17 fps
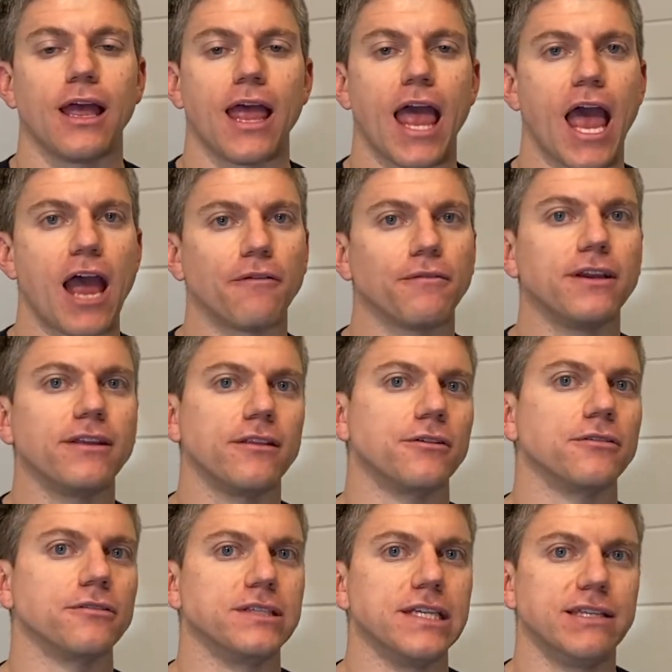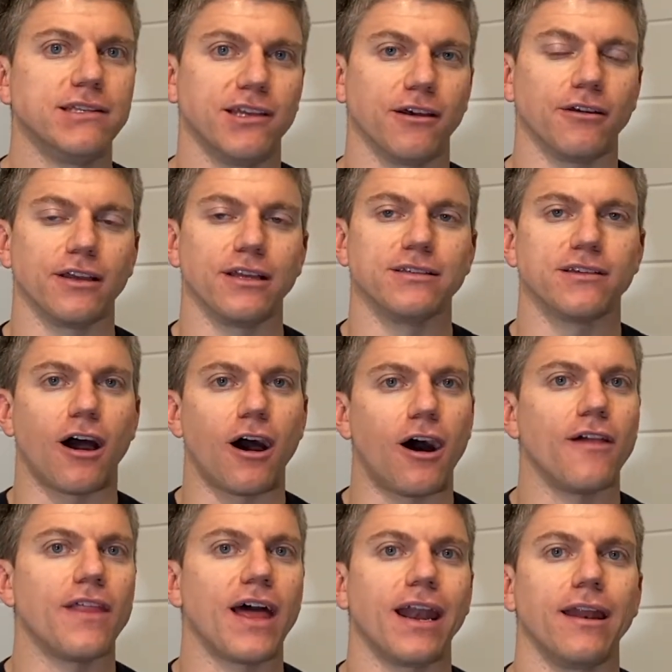Every little detail is
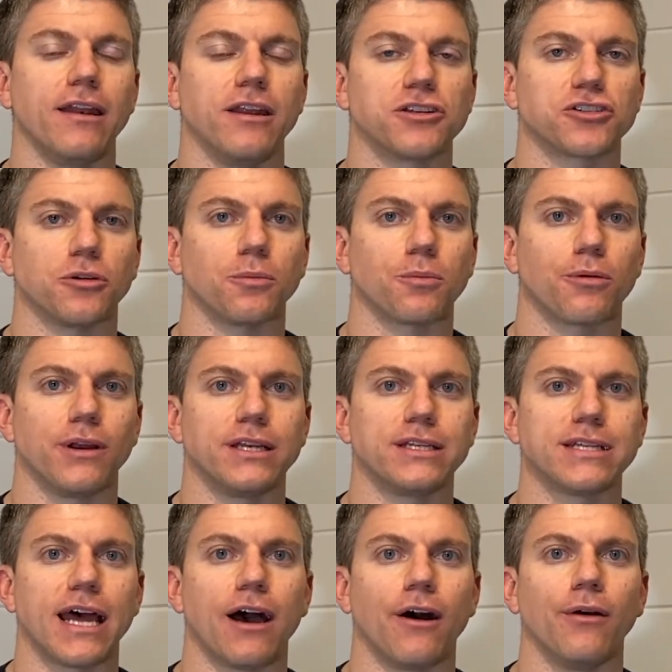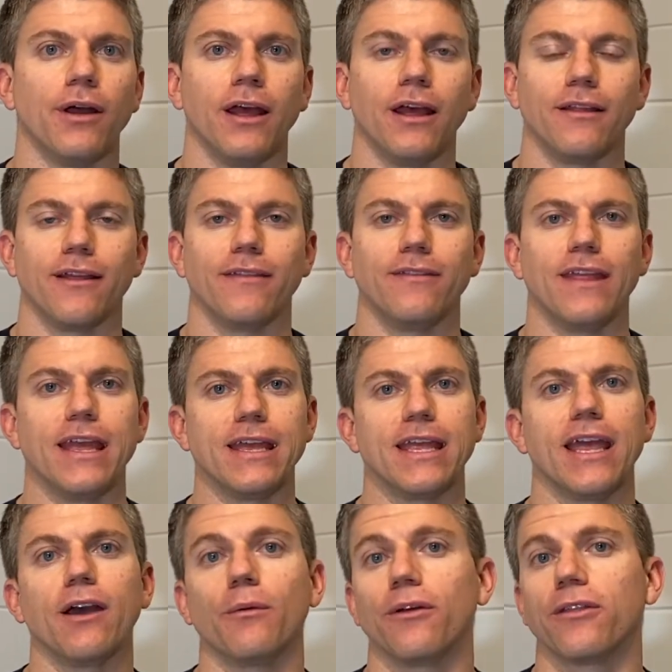on that initial printout that they
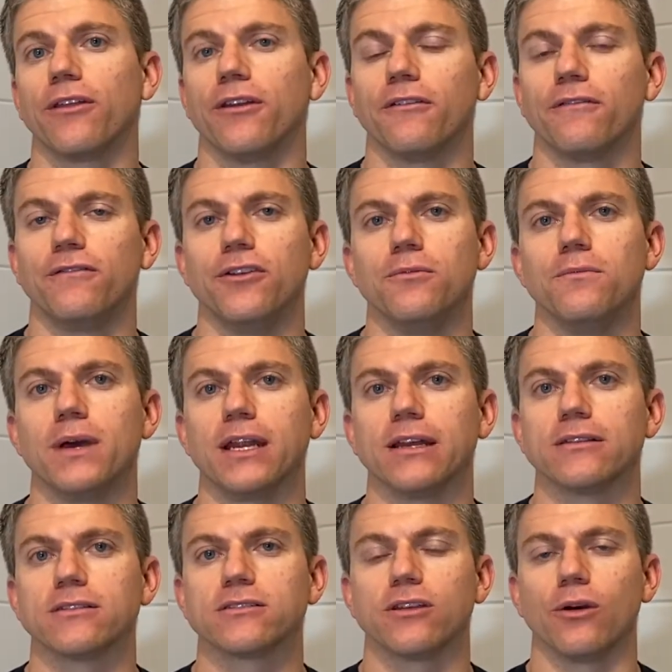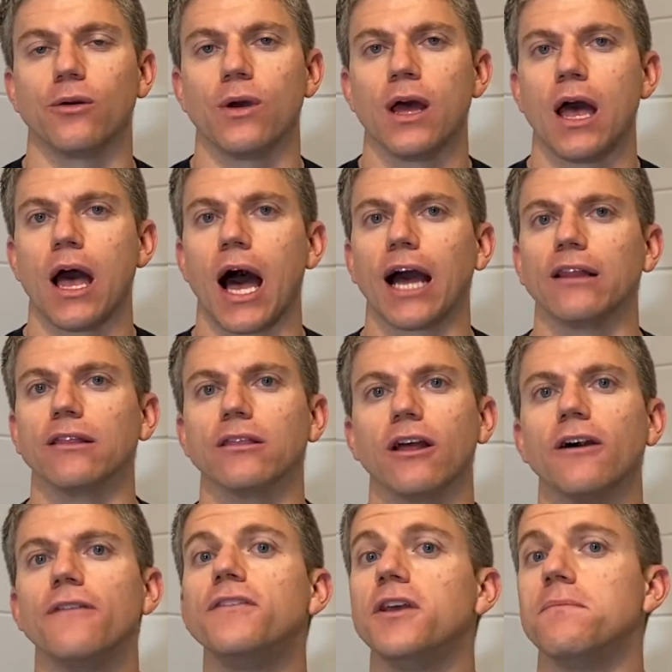get within a few minutes. So I
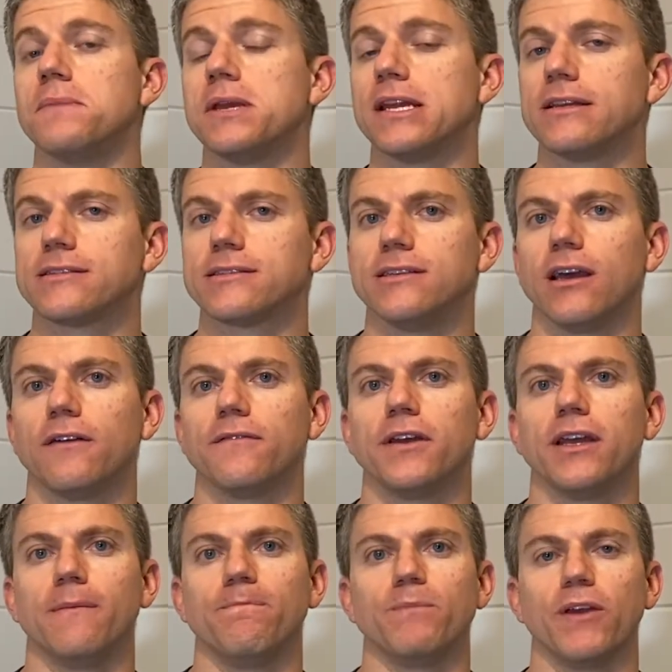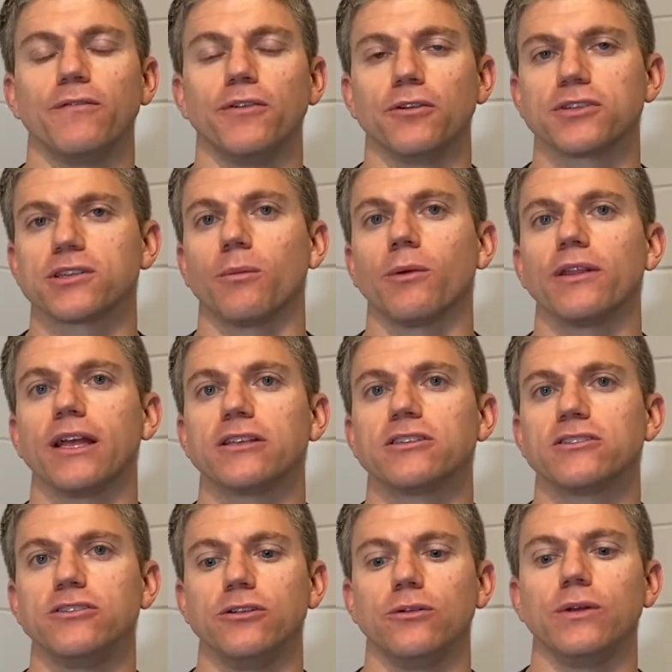love the immediacy of it. If you're someone that's
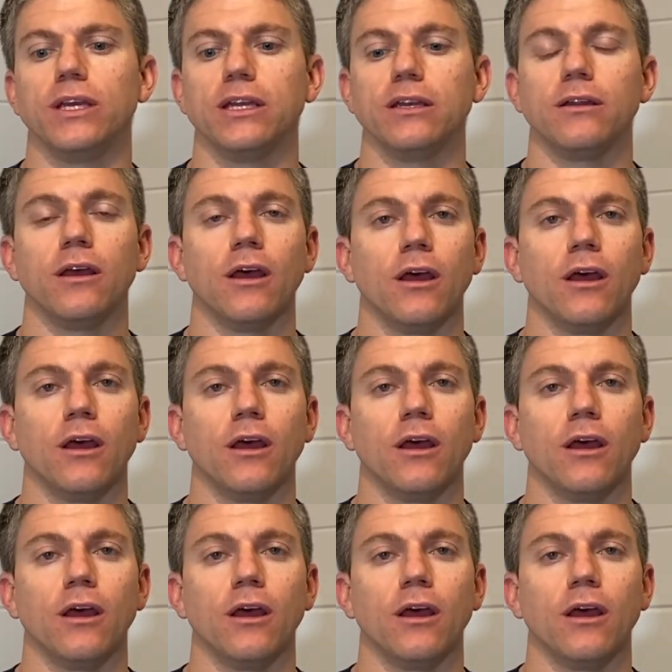doing